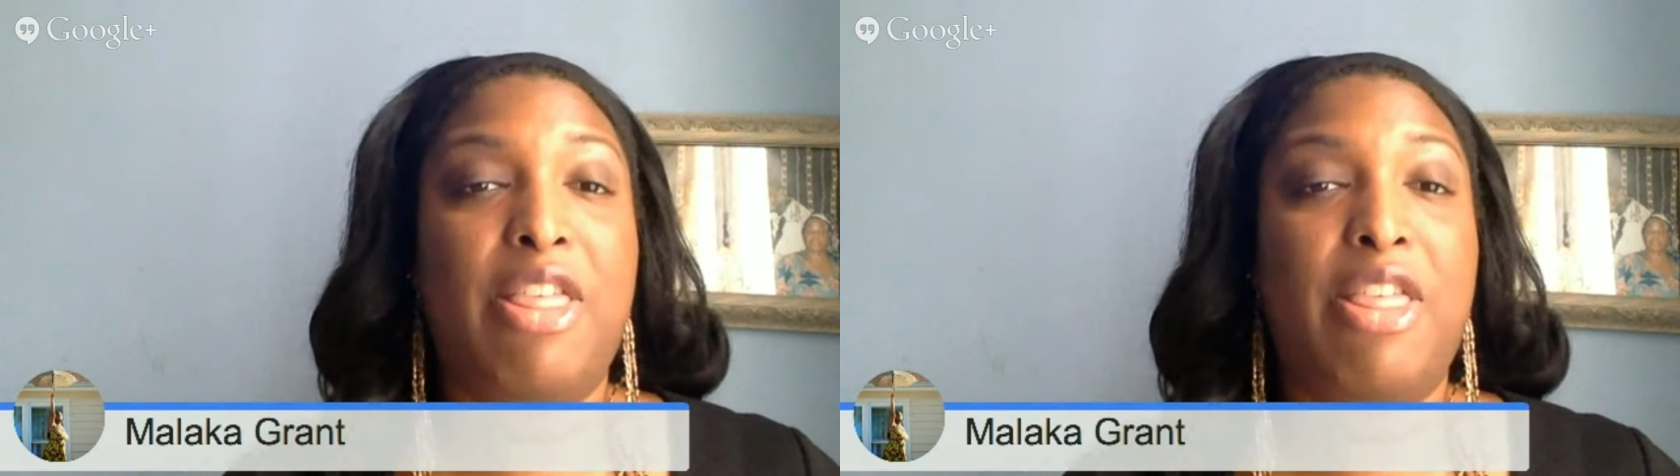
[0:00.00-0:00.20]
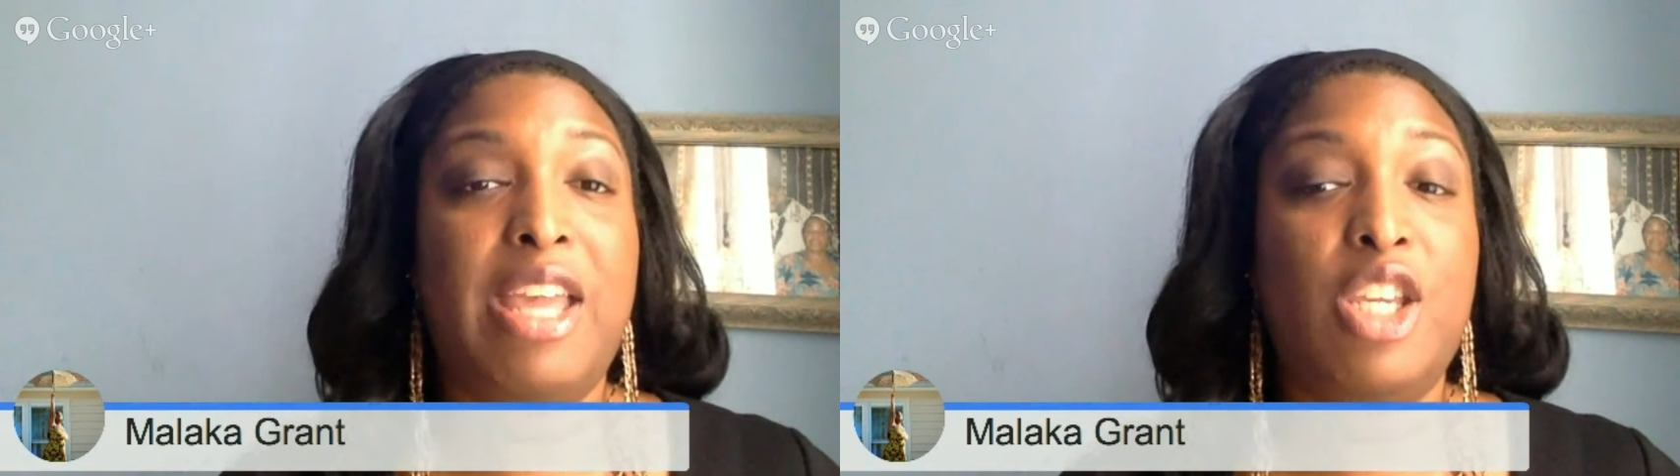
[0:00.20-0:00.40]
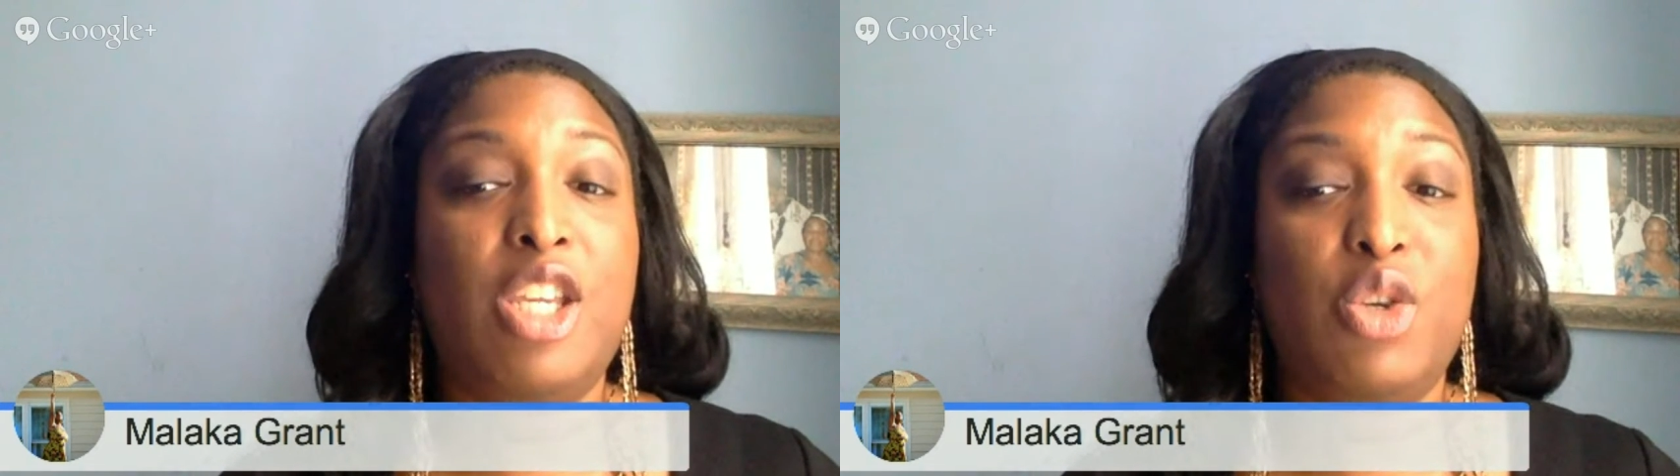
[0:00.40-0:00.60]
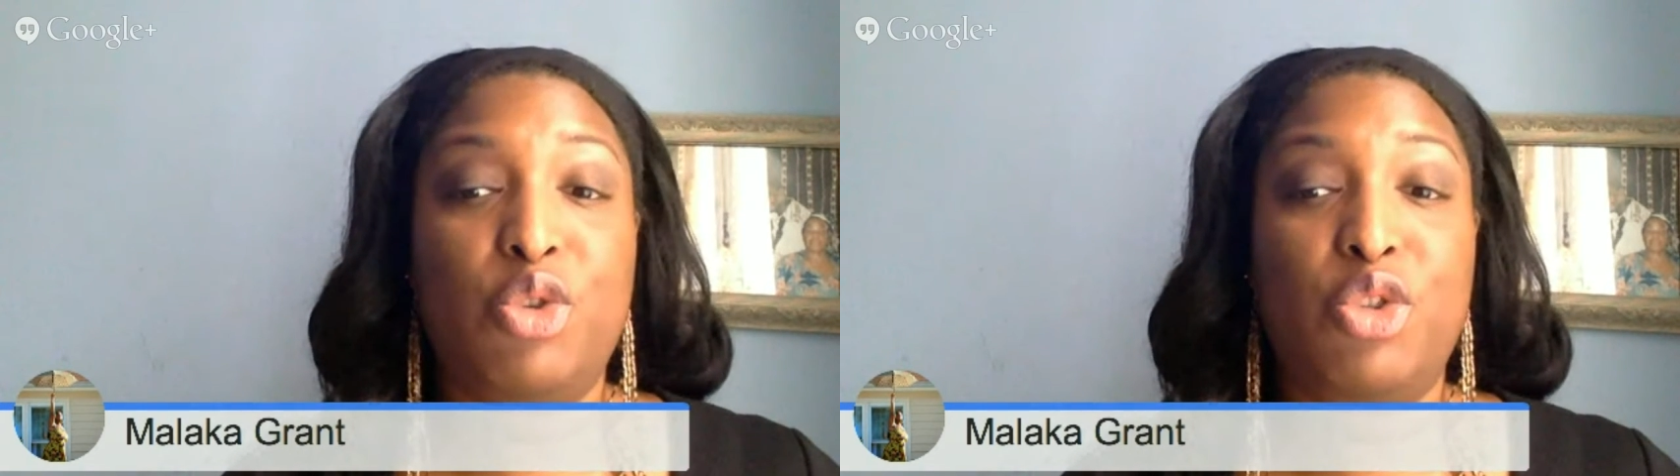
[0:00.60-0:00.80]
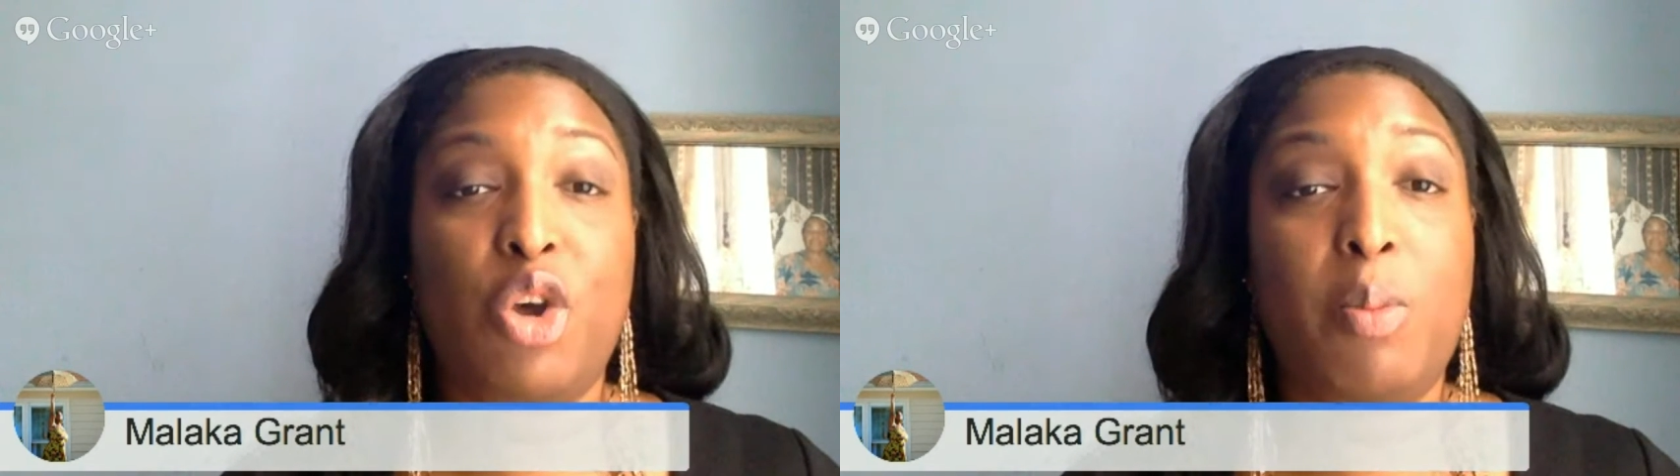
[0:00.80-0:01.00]
Thank you
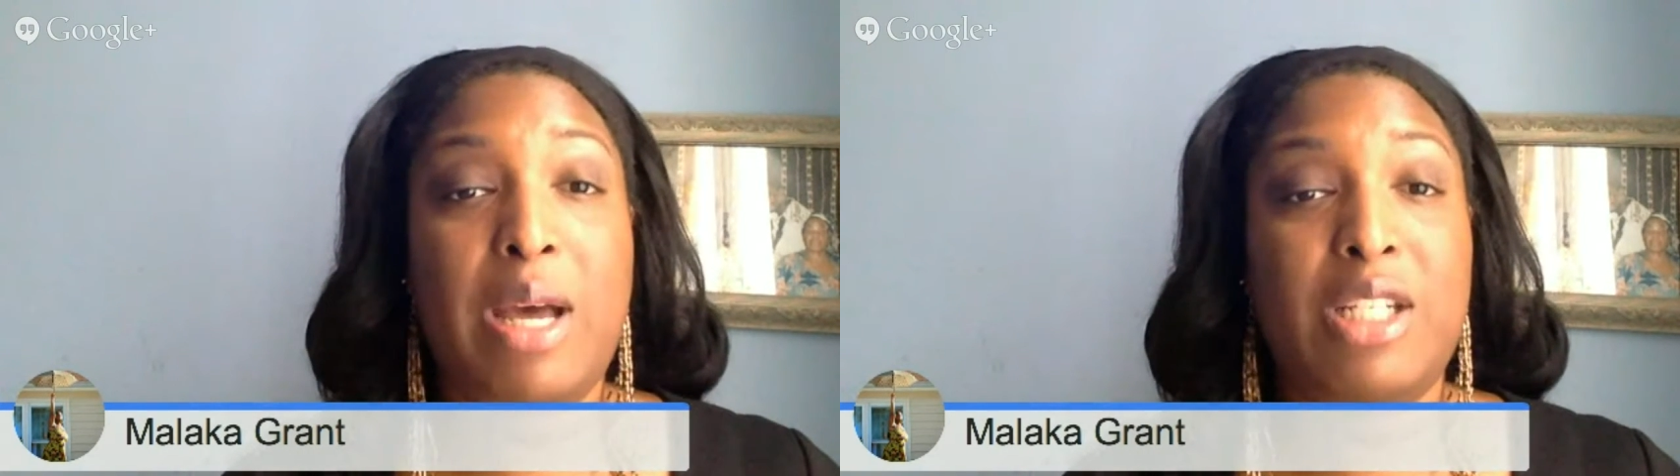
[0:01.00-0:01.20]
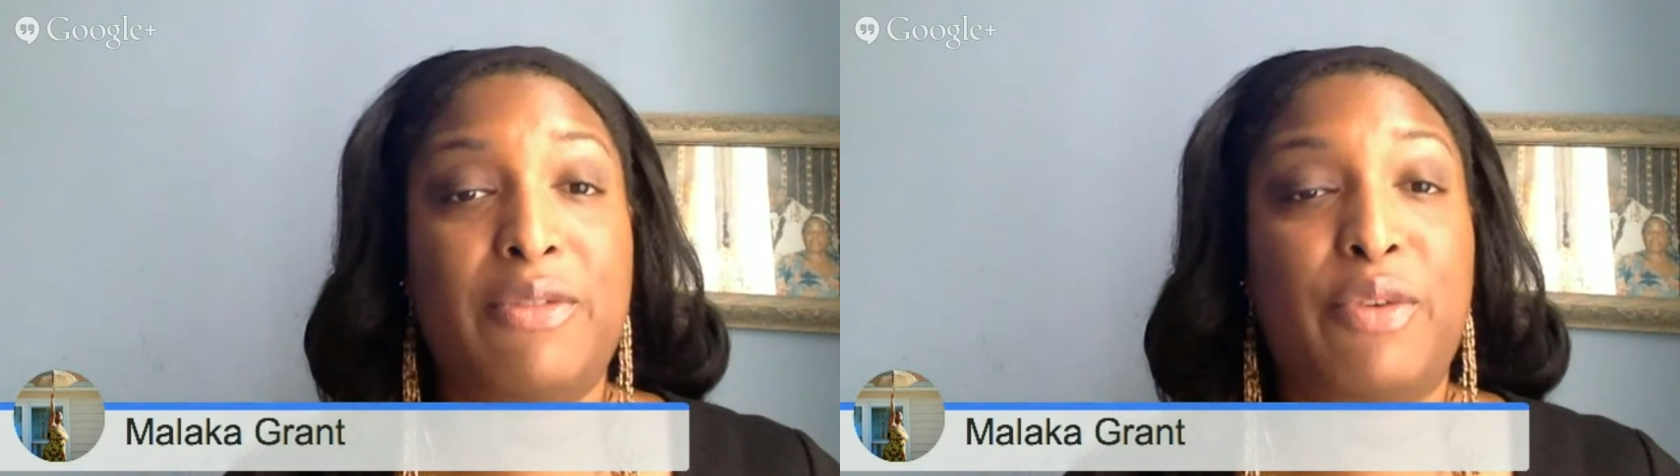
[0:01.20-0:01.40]
so much